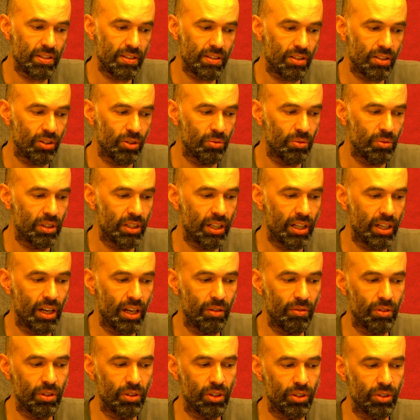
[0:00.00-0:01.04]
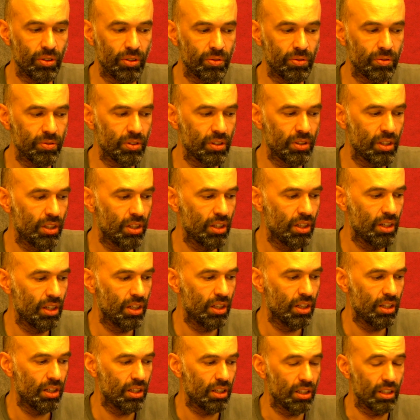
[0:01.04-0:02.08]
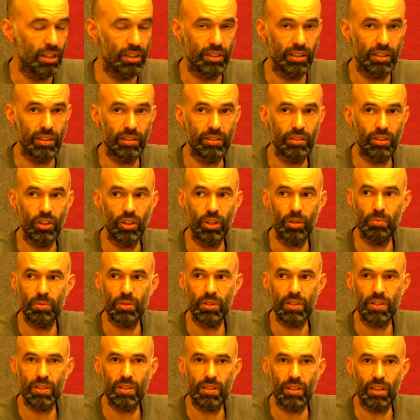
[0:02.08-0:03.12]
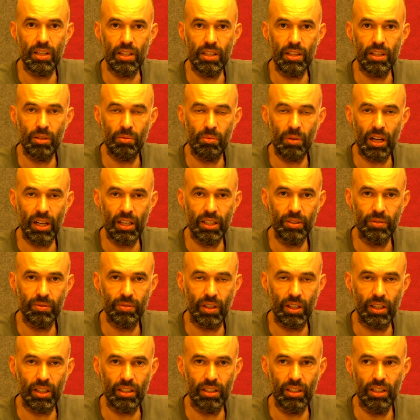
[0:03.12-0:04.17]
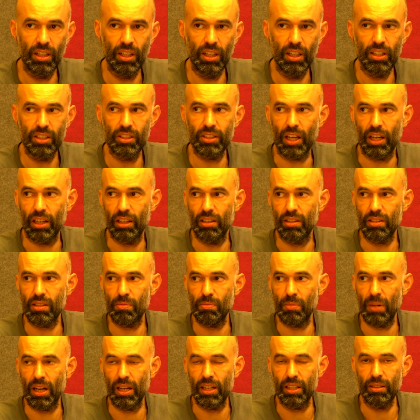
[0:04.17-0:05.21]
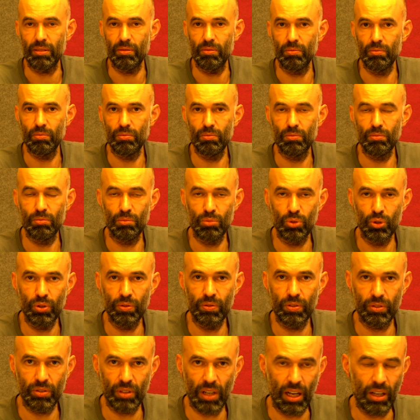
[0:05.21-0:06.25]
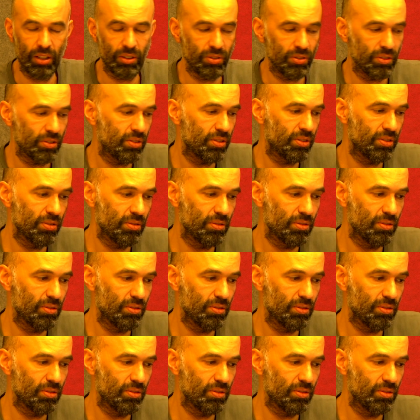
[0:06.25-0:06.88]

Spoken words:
So when I have a lot of disturbance in the Wi-Fi, channels might move around